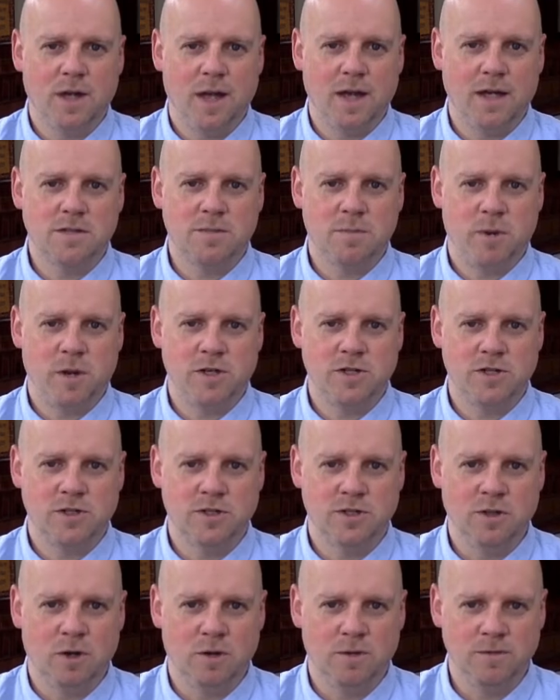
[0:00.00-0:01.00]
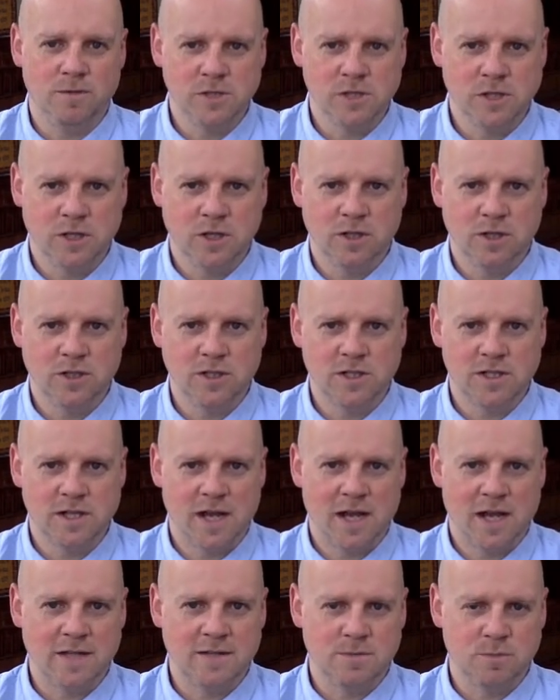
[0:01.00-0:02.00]
expression of church
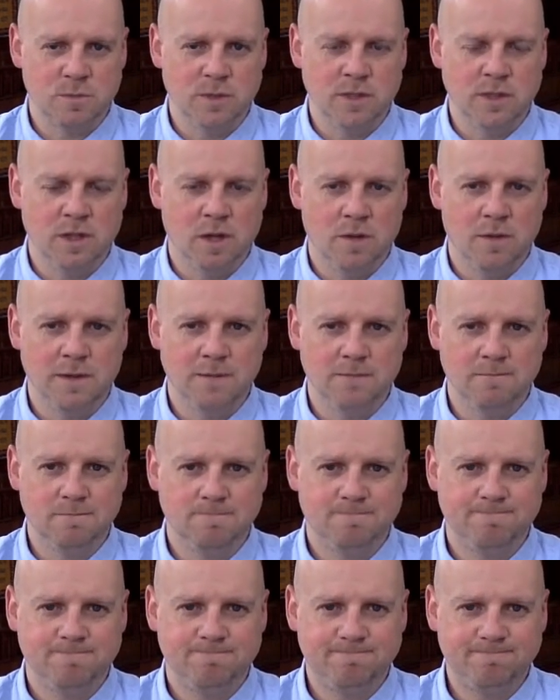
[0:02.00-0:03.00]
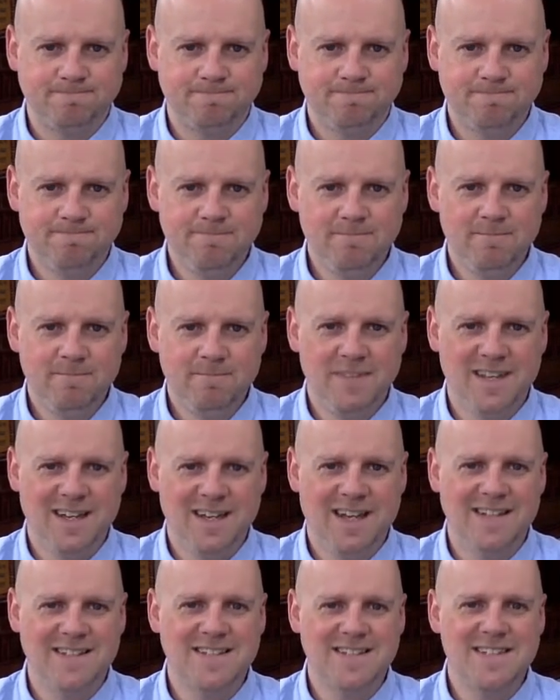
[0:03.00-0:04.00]
as we know it.
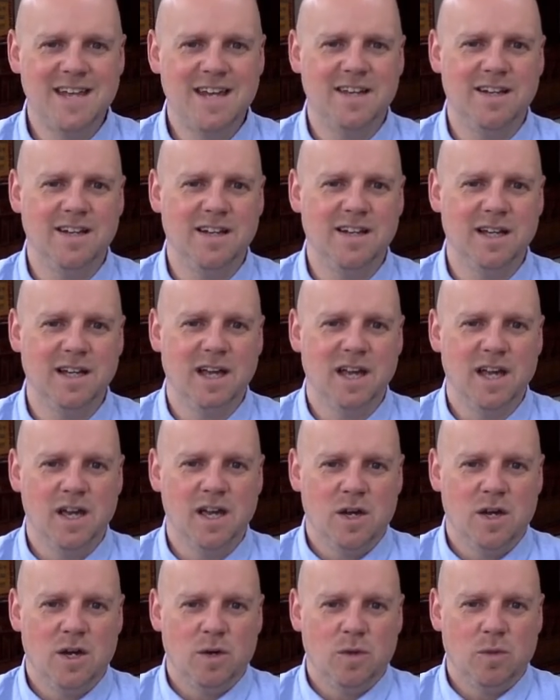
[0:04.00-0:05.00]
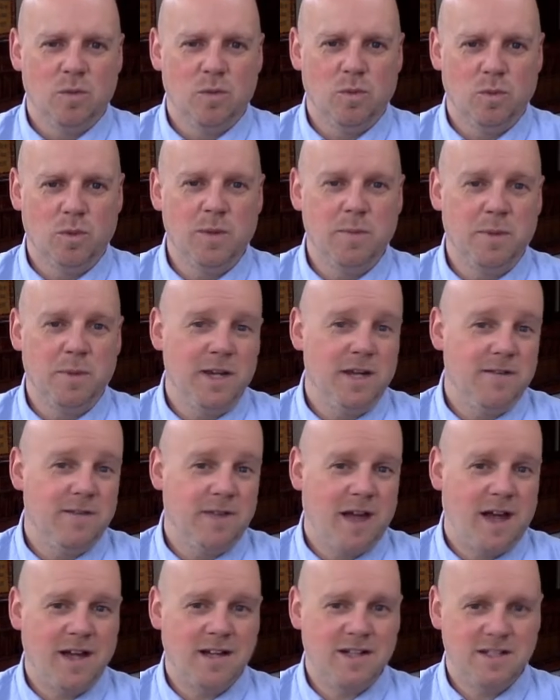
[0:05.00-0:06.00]
And secondly, we believe
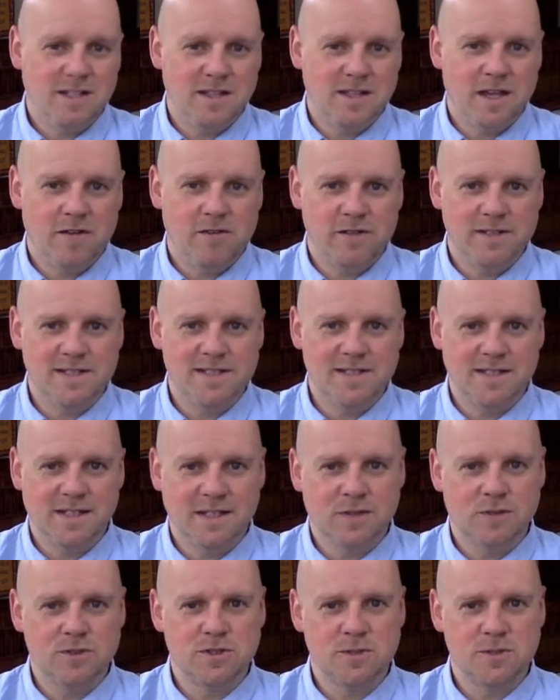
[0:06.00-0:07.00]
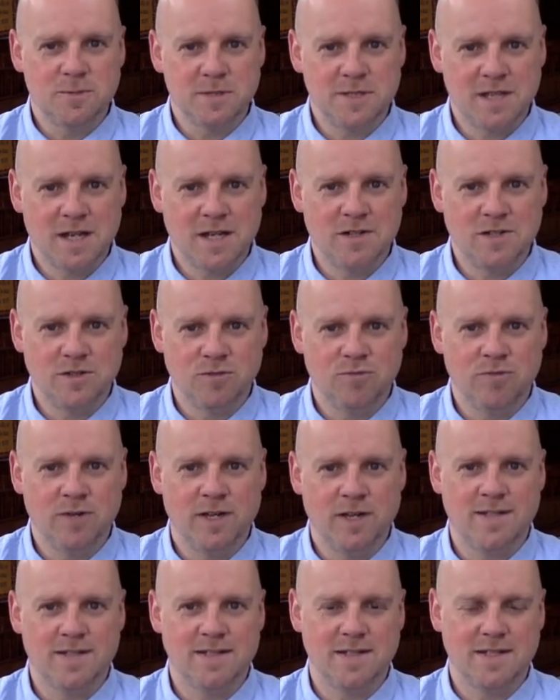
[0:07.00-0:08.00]
that actually there is still substantial
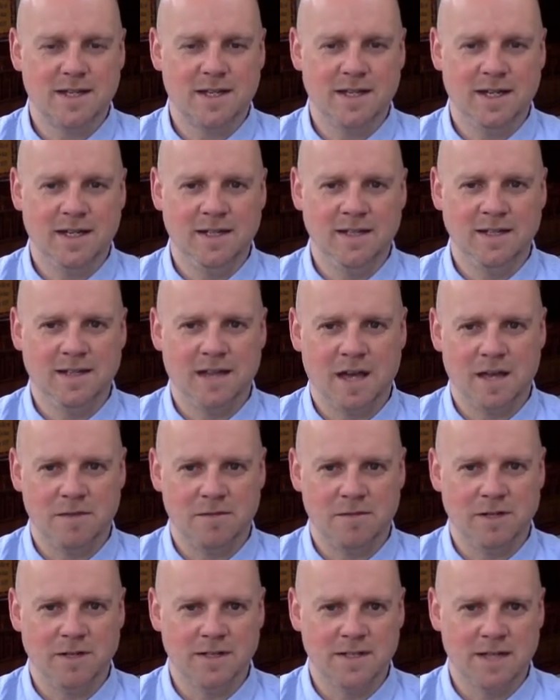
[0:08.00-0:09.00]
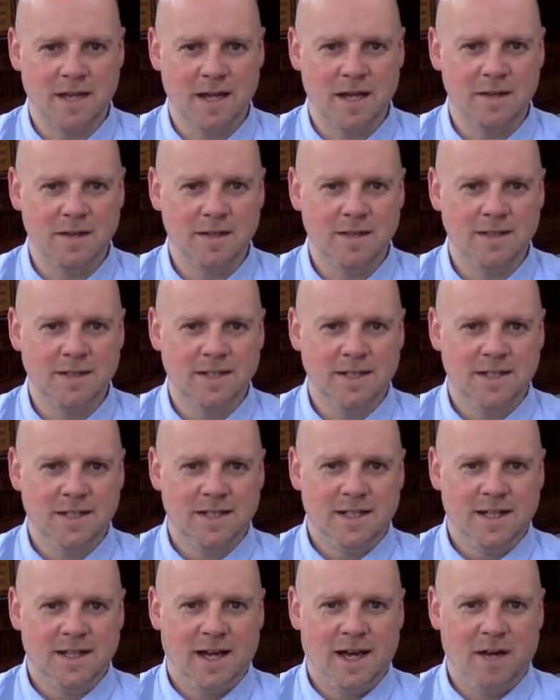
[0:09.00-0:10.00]
risk in gathering together.
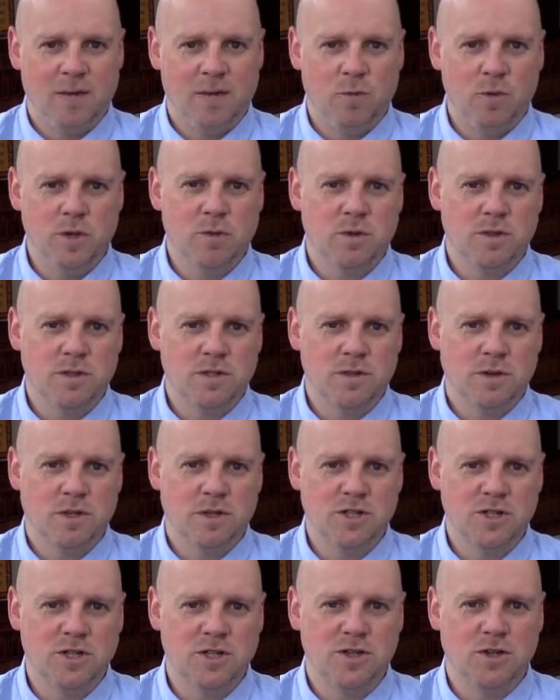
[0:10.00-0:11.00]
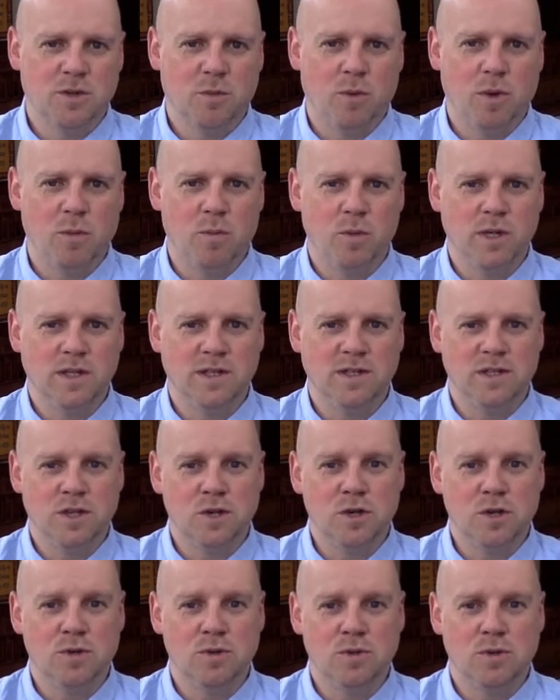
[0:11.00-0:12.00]
And we want to ensure that when we
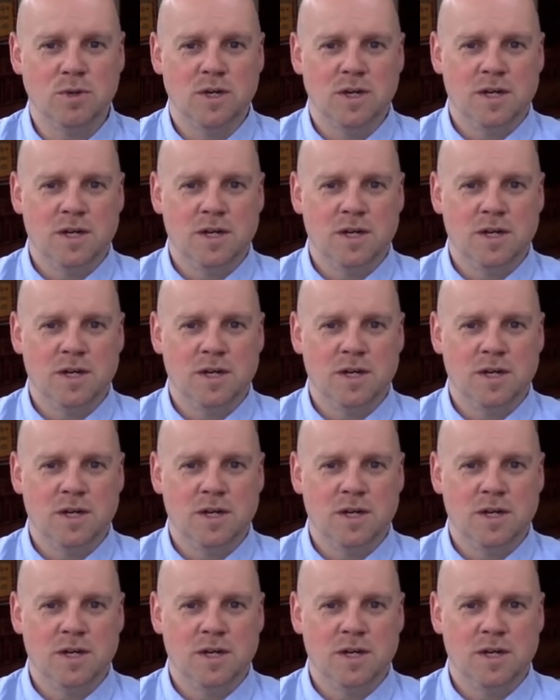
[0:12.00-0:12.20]
do